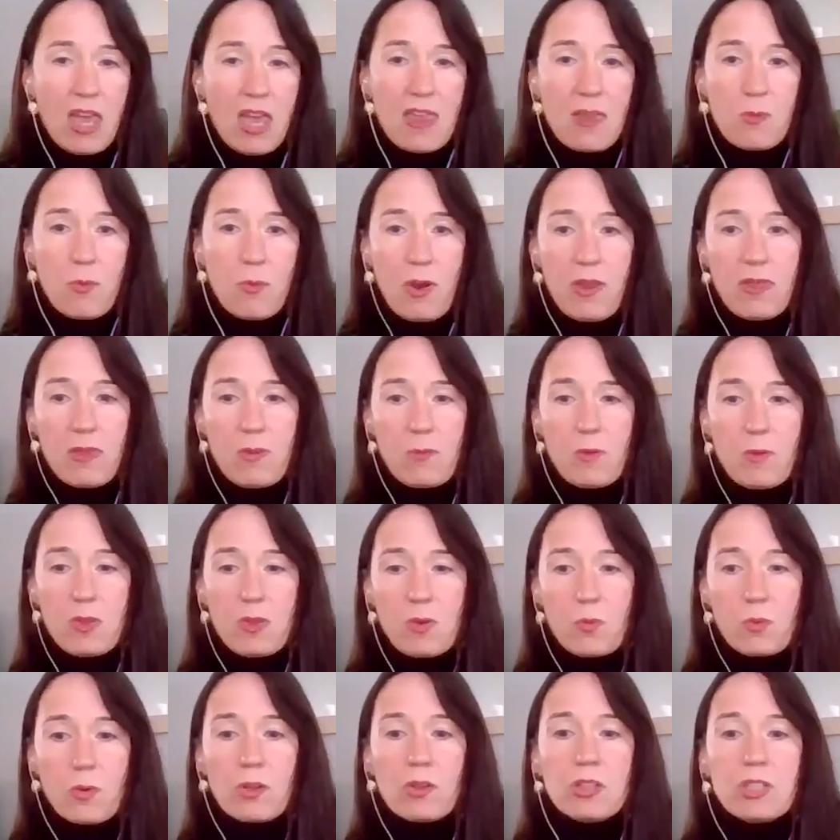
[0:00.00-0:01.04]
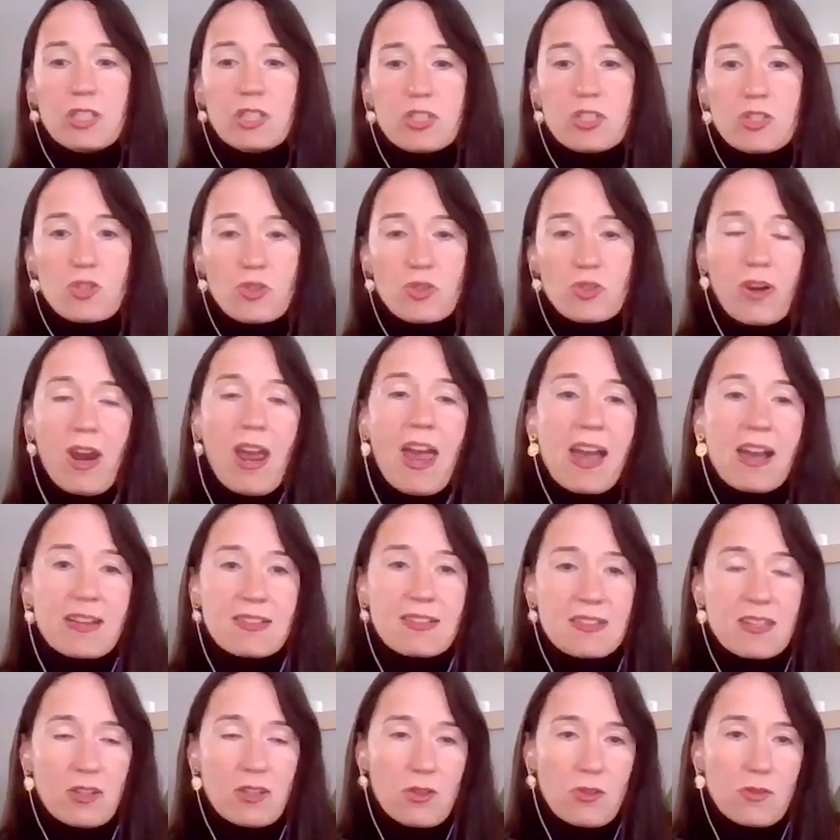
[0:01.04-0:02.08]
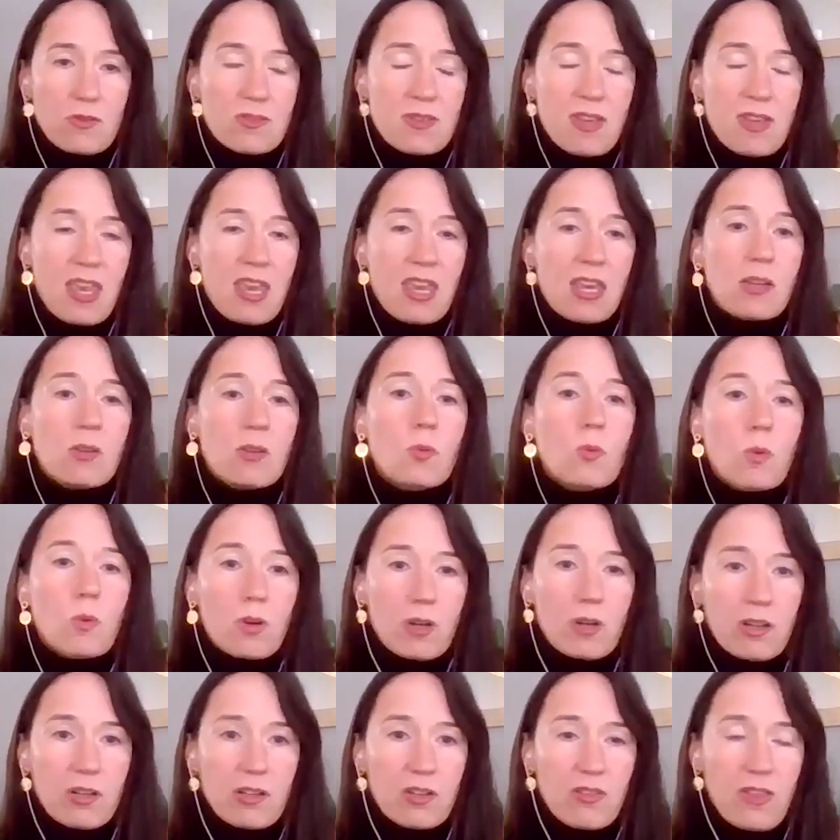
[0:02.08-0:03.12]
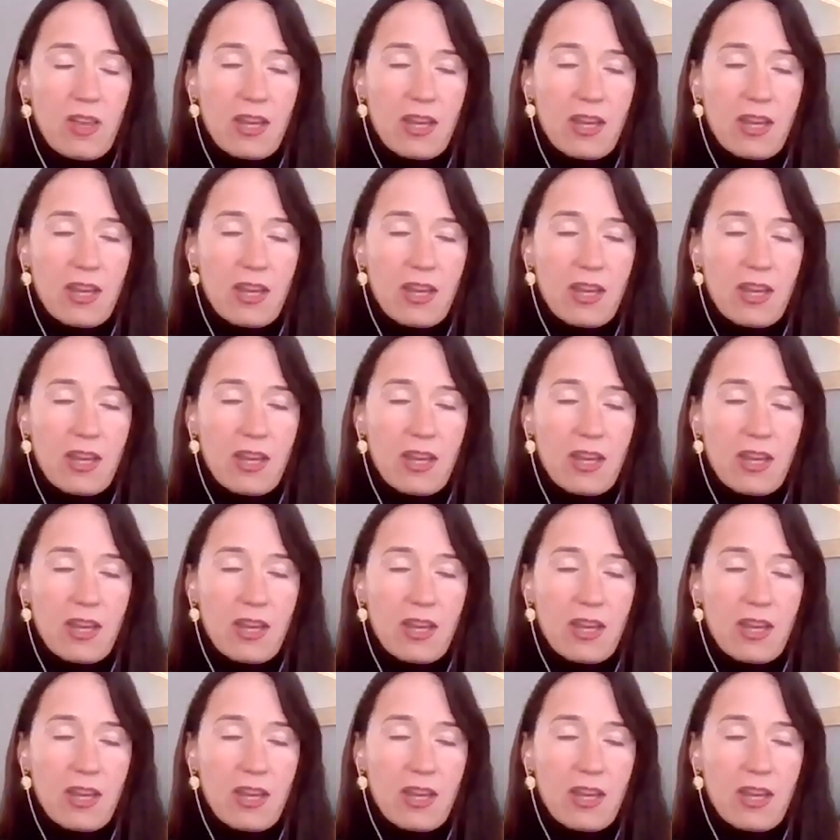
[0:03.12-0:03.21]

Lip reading: when the world contracts and goes inward,